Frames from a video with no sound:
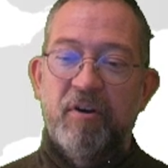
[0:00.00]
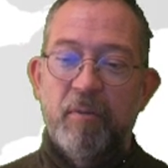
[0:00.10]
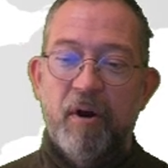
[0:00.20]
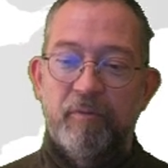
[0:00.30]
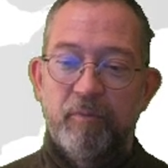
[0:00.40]
come
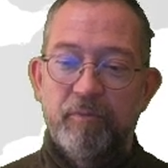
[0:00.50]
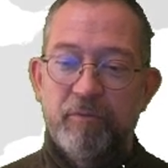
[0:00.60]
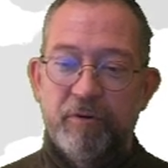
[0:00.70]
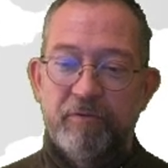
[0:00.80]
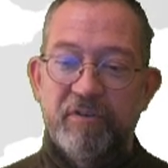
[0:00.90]
up
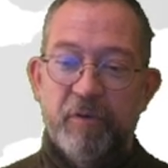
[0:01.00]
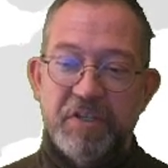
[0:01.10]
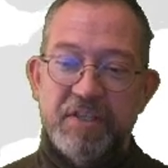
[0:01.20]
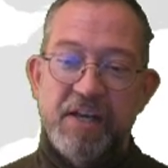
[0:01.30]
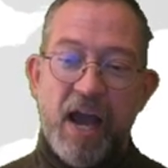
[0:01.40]
with
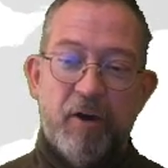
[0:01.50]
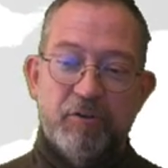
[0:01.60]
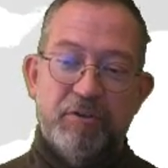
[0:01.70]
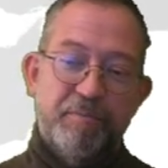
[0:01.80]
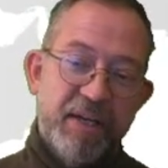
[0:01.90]
was
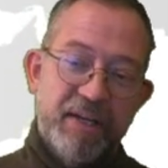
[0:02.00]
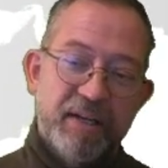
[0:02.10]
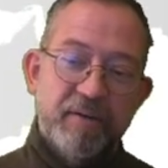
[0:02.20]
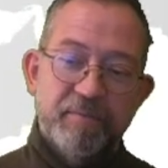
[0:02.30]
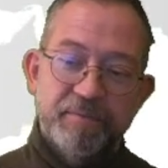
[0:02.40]
Couch
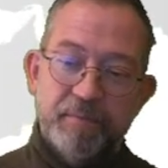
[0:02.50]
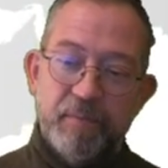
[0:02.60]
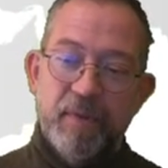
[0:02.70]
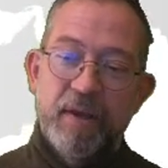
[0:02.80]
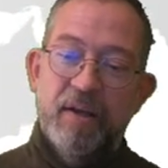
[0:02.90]
B
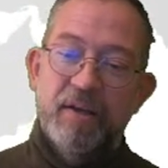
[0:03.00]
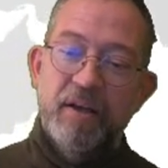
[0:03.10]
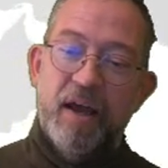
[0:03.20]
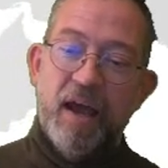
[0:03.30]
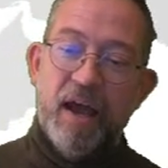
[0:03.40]

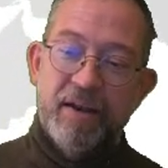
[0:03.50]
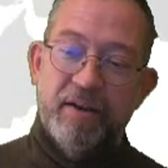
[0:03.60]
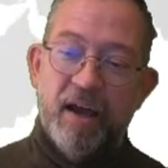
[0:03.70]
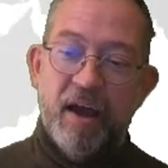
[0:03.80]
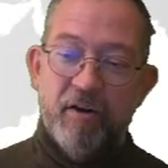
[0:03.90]

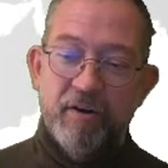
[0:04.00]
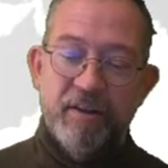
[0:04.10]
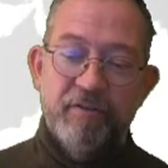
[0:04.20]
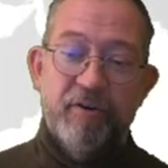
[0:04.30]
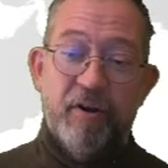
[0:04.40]
and I'll in
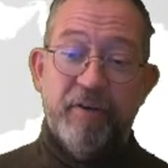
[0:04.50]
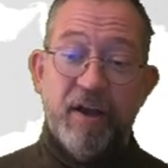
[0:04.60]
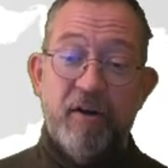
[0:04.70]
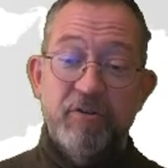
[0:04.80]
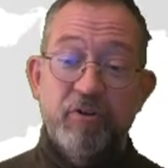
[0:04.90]
the following
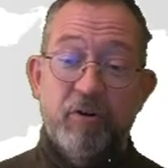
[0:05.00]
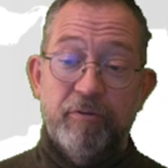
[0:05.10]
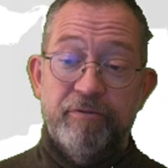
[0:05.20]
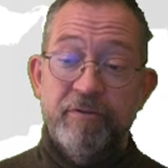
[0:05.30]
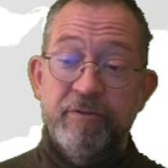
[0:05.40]
I'll talk
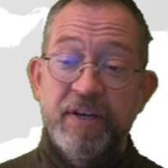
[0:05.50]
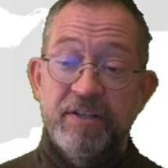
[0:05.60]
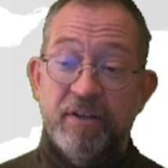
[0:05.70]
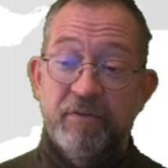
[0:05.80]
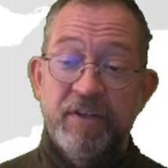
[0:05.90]
through
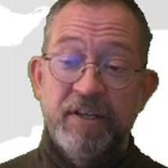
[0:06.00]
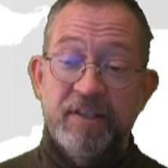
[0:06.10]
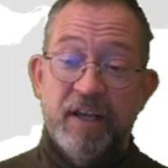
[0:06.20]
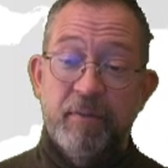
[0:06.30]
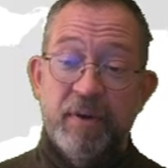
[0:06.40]
each of these
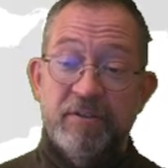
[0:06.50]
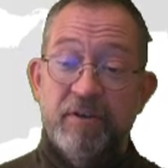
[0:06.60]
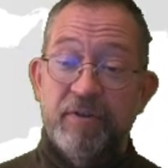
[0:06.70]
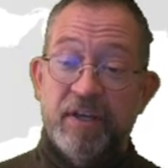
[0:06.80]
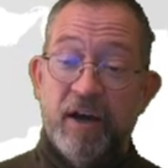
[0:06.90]
elements
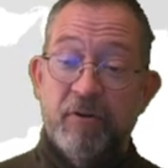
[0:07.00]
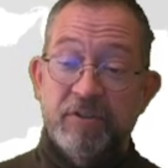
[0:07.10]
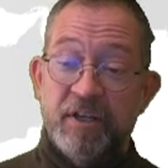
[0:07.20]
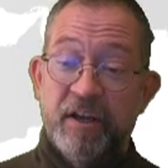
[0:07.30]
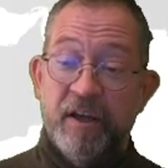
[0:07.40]
of the
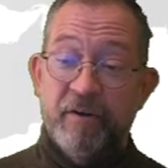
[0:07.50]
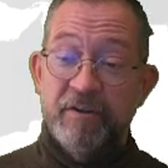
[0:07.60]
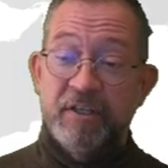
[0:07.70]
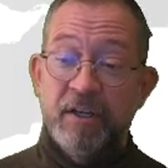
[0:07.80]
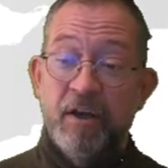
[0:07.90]
couch
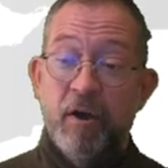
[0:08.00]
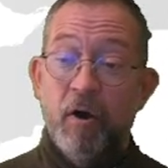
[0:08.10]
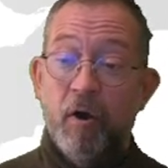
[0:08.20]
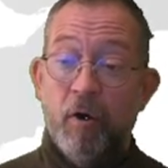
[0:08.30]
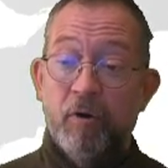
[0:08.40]
clarity,
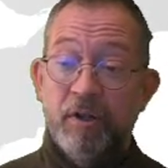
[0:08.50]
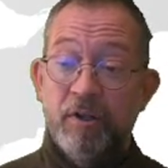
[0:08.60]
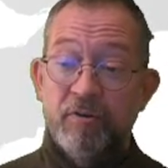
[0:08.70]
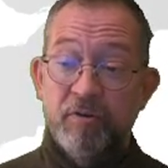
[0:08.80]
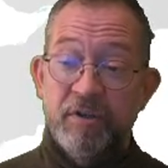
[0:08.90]
order,
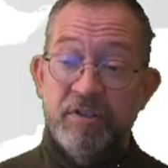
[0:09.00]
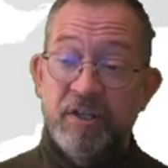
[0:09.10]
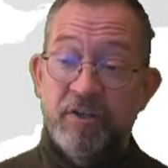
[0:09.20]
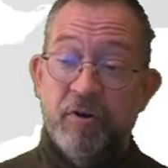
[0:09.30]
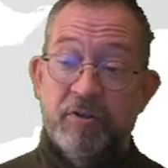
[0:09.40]

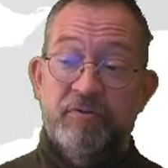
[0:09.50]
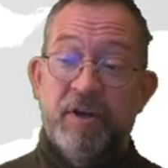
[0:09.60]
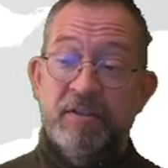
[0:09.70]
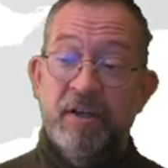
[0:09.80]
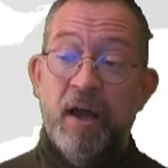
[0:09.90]
unity,
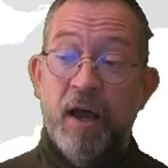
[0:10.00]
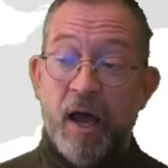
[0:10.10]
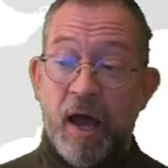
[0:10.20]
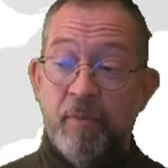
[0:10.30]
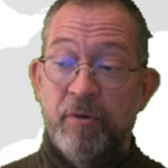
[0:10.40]
contrast,
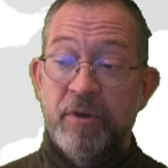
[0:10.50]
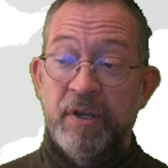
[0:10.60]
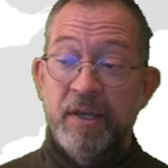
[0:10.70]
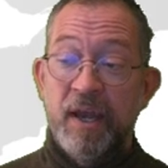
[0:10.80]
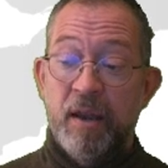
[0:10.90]

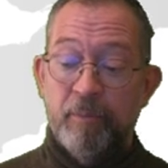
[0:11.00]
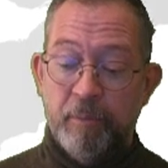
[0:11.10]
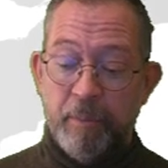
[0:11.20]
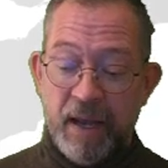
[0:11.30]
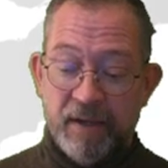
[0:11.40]
harmony and
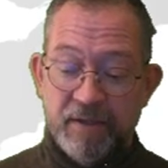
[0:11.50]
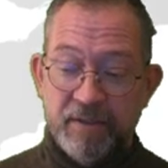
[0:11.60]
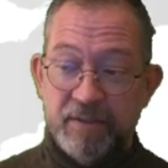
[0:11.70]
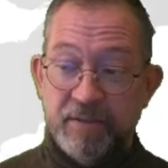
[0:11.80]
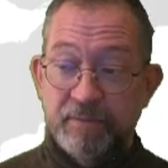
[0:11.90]

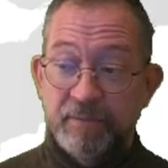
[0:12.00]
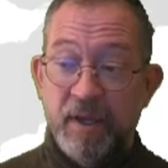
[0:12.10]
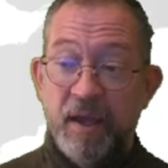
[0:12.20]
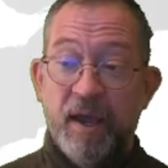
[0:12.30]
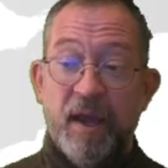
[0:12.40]
balance
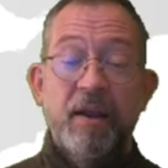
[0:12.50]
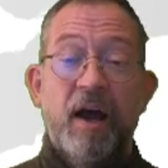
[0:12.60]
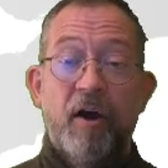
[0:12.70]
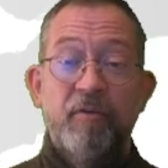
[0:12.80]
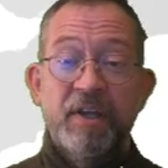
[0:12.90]
and
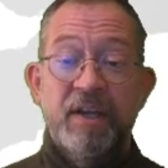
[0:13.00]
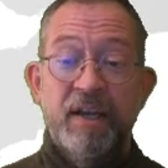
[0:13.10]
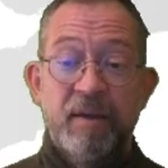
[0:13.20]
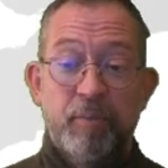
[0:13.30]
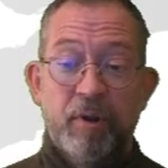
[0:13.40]
how we can
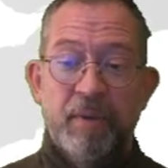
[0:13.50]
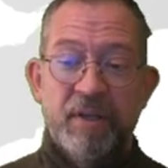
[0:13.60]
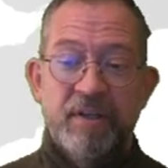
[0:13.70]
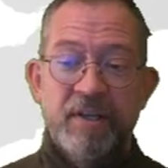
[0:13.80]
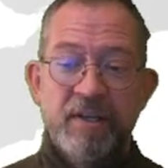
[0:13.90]

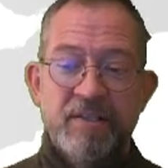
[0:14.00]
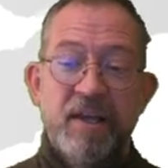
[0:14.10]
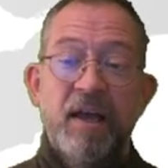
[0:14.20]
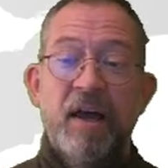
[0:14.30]
implement these